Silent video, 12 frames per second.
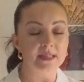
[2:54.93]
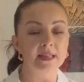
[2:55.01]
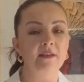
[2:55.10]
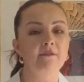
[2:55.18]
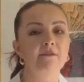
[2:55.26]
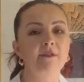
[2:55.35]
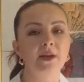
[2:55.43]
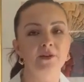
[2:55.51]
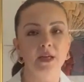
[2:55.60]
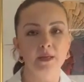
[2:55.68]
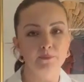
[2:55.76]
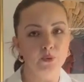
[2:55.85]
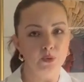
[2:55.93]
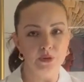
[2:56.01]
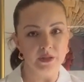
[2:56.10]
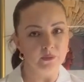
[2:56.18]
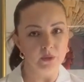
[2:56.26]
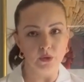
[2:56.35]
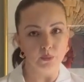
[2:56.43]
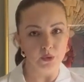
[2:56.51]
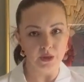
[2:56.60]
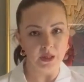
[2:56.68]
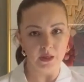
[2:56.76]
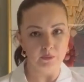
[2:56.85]
They're very important when you're
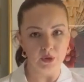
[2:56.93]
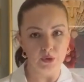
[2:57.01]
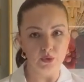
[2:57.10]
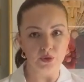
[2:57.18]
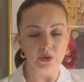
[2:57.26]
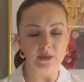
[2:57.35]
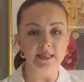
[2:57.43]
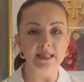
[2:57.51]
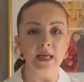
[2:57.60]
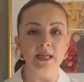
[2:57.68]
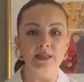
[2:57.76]
working with neutrals.